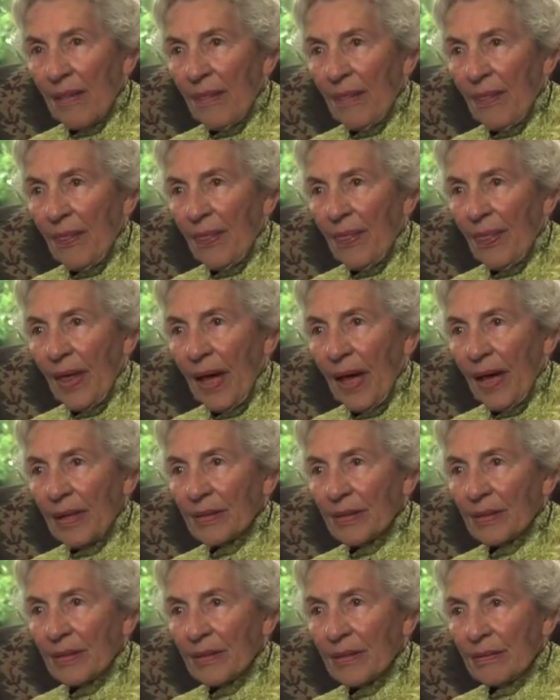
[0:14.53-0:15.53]

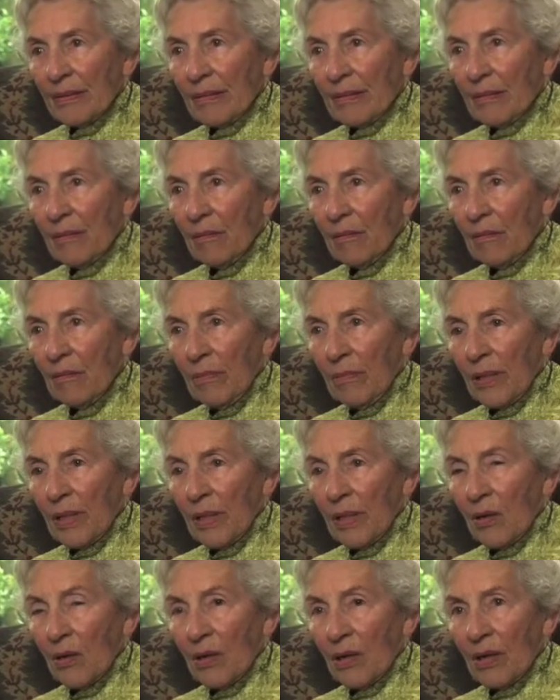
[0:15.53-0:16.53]
that
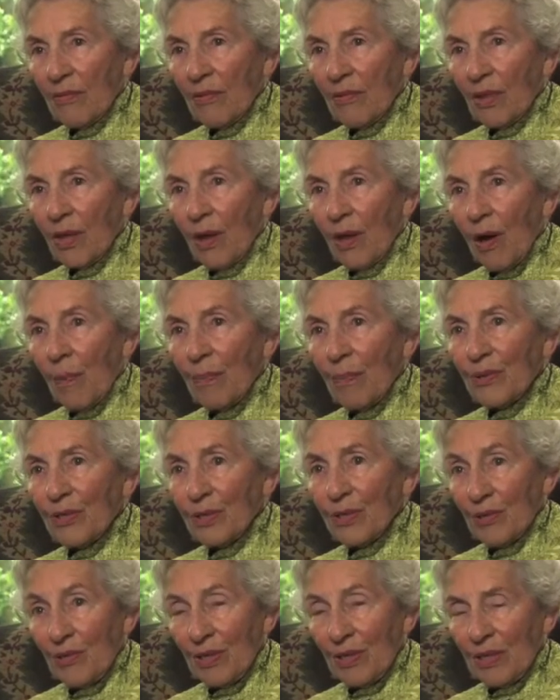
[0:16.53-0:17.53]
we are given the
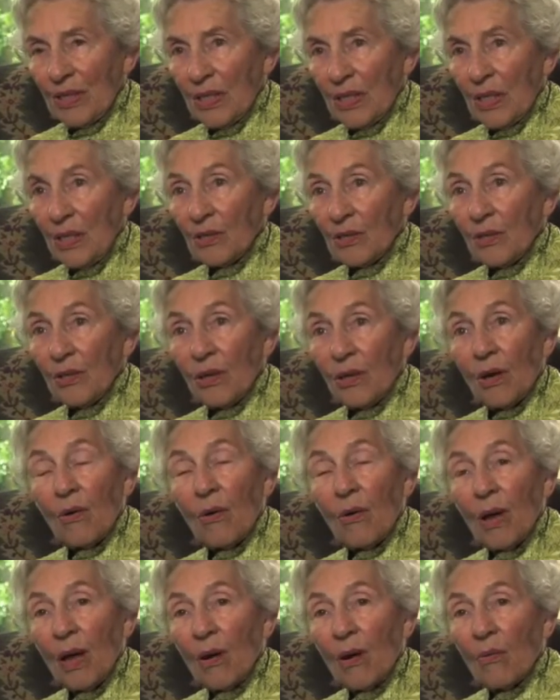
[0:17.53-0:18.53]
opportunity to
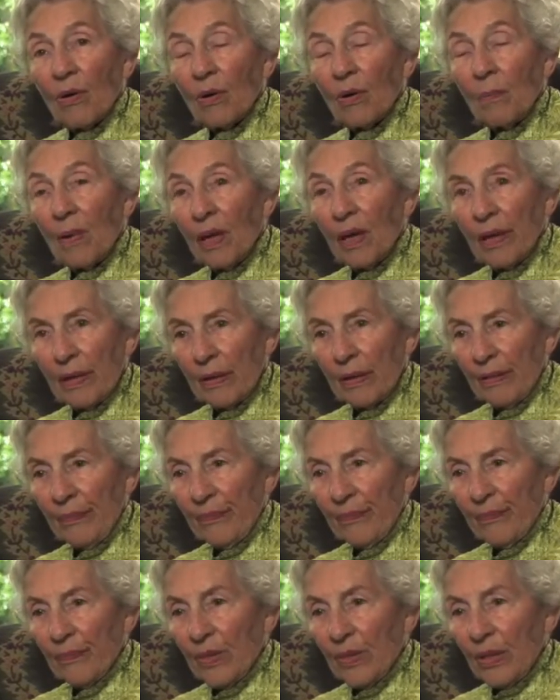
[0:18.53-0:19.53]
know Howard Meyer,